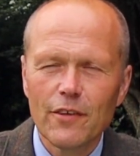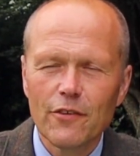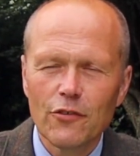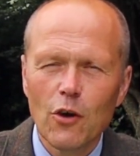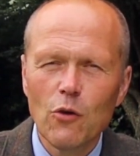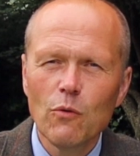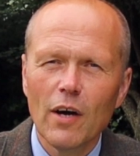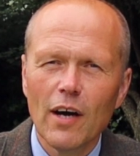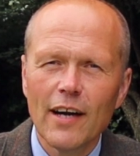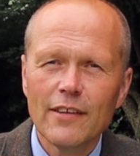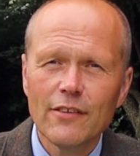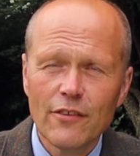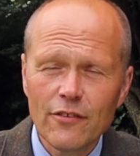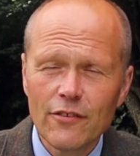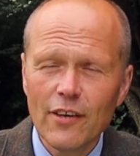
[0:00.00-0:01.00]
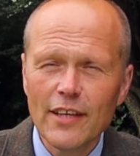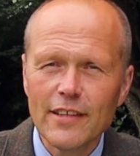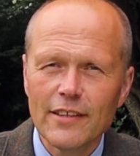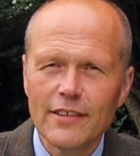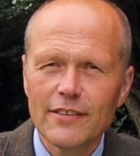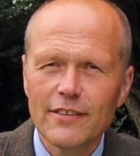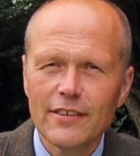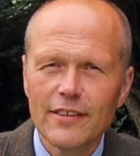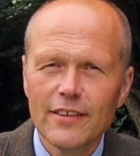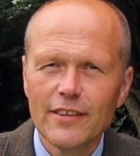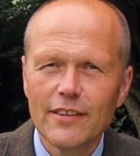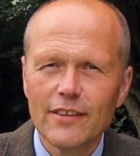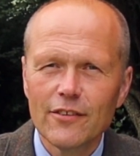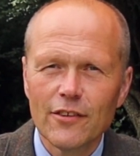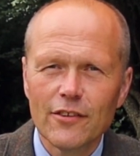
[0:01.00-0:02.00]
So I decided
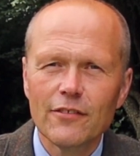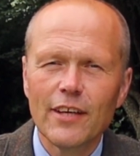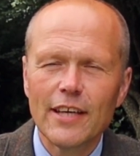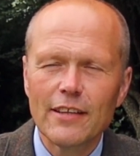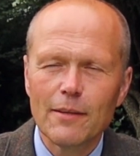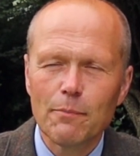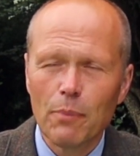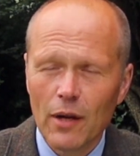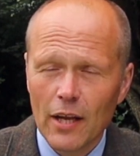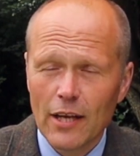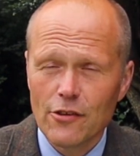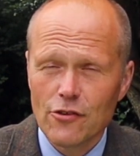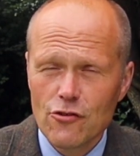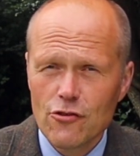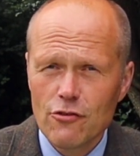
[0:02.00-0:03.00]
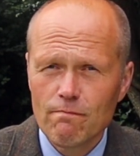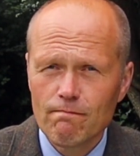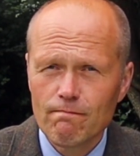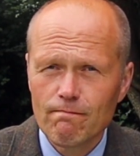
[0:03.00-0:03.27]
to take the plunge.